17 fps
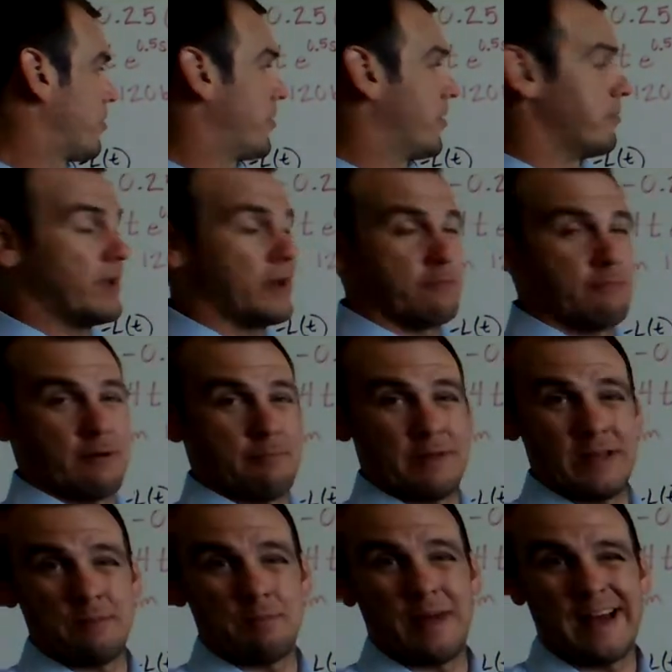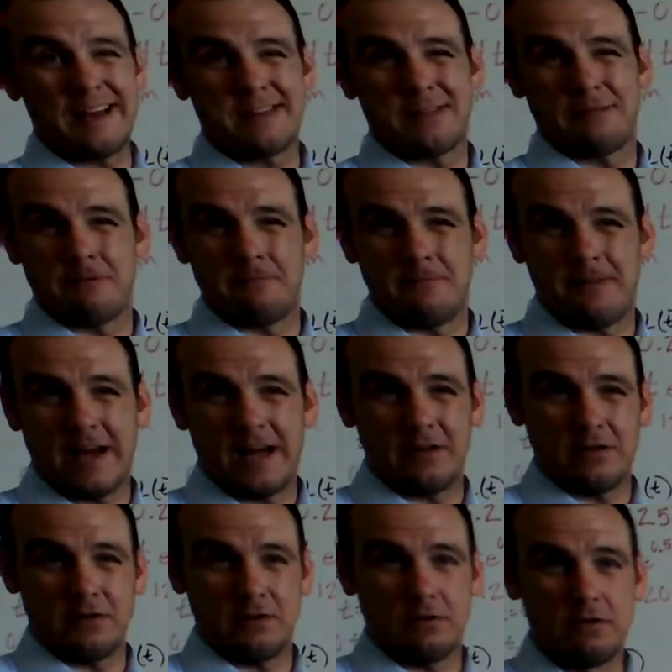minimum and maximum
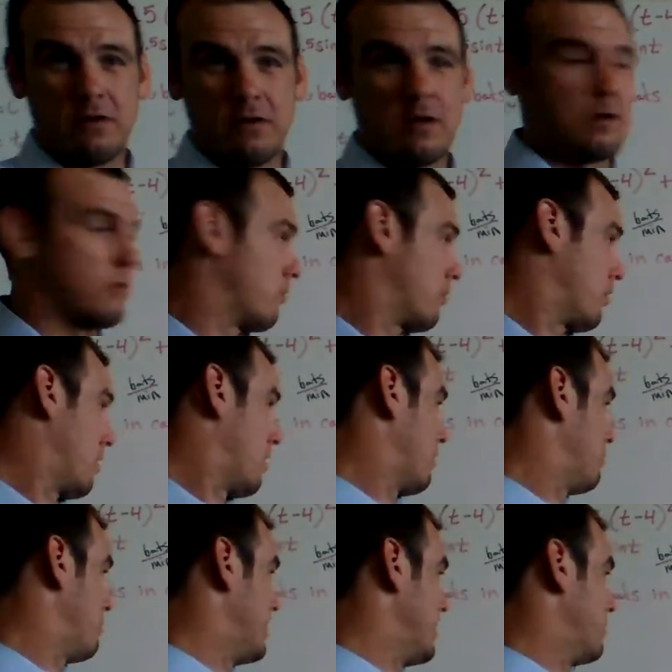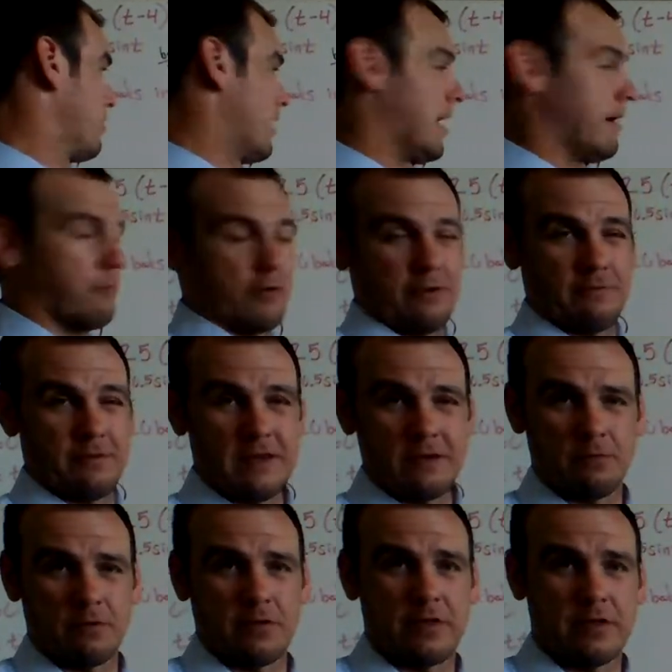value, where B prime would have
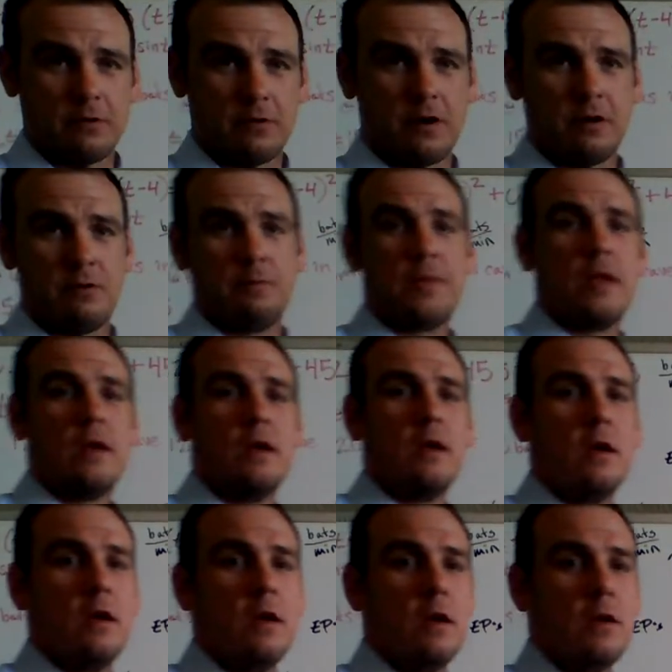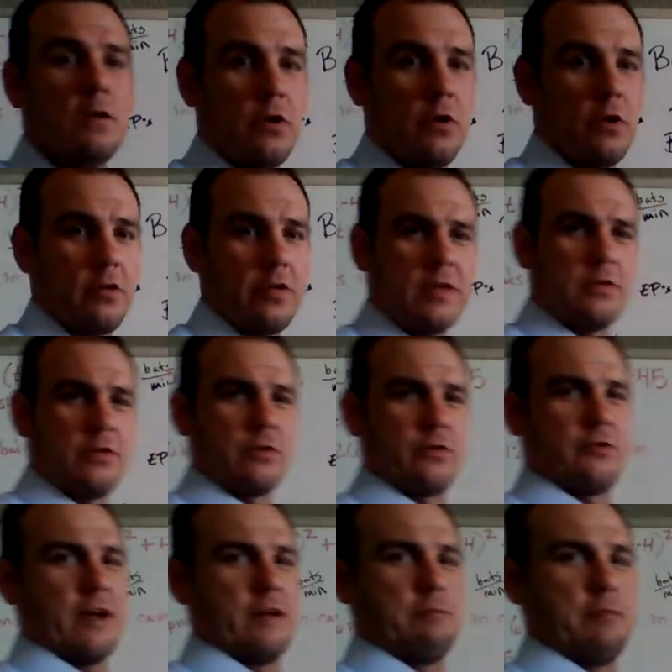equaled 0. So at least just
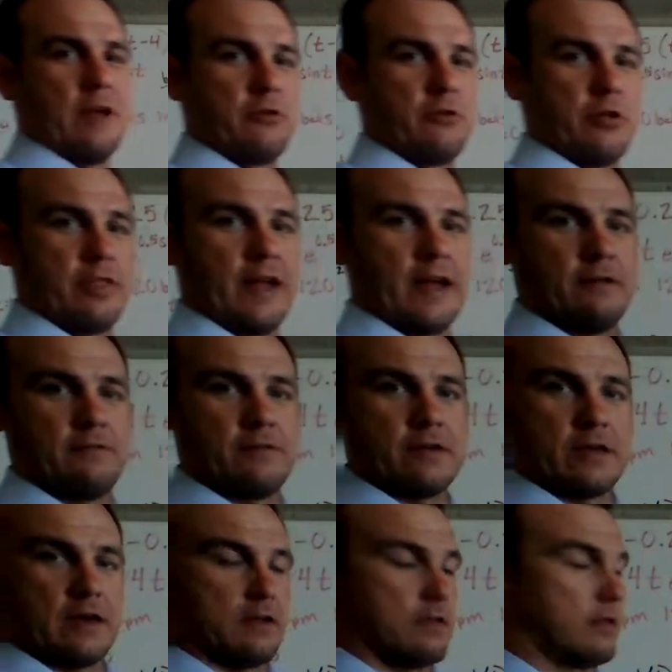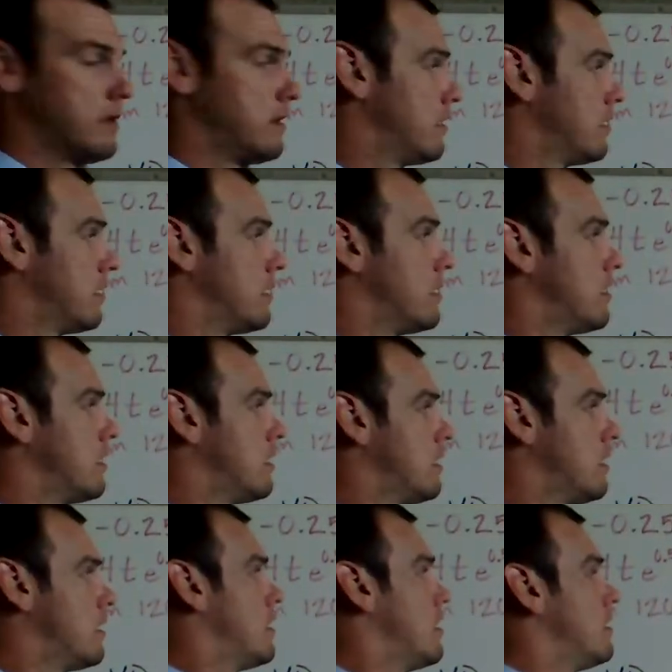try to mention that if you can.
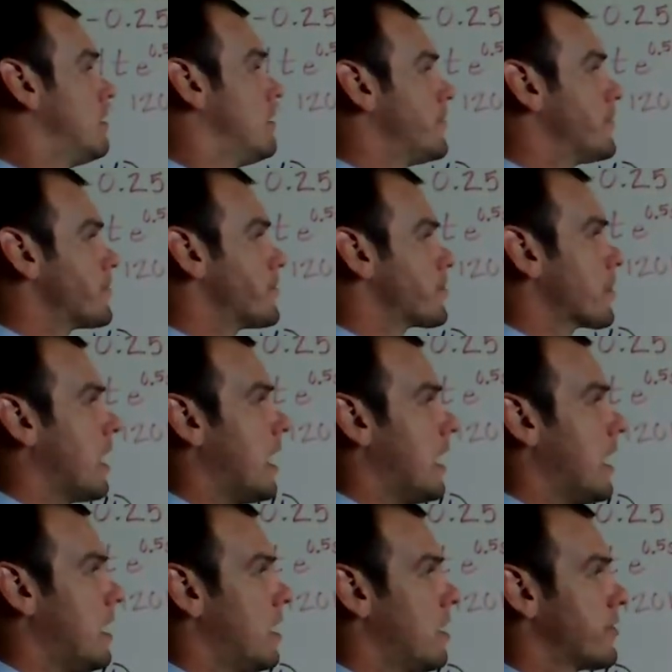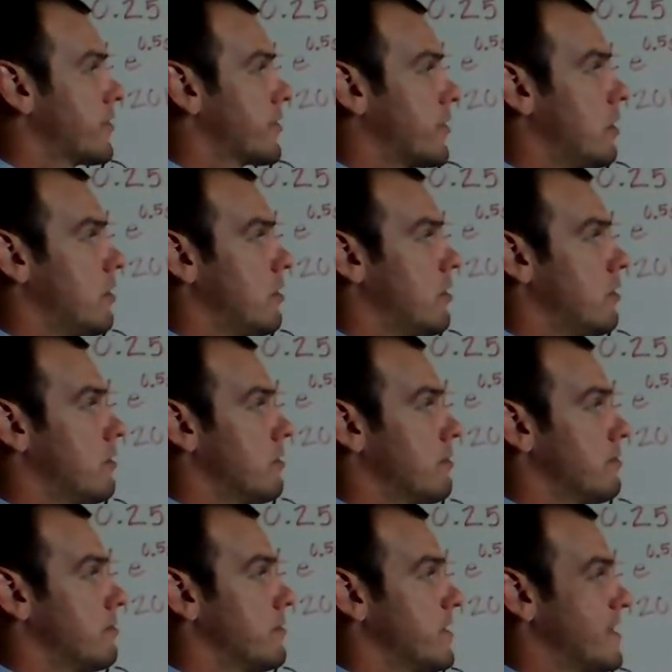
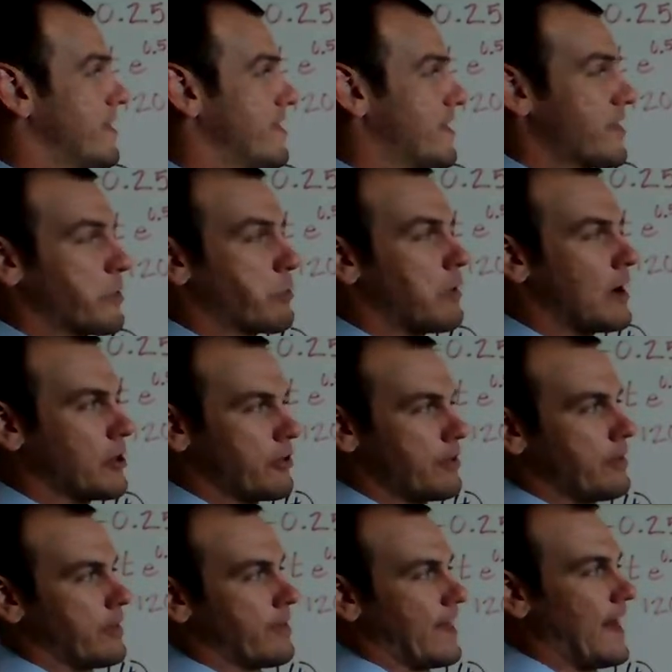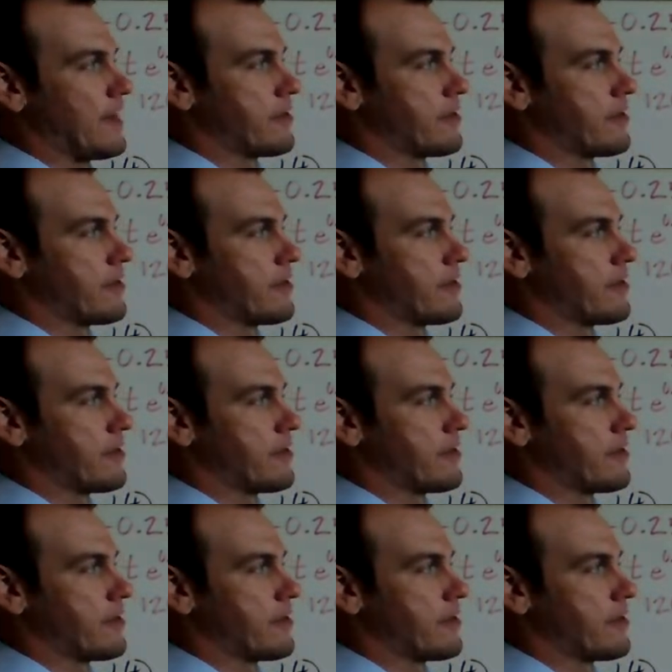So this question is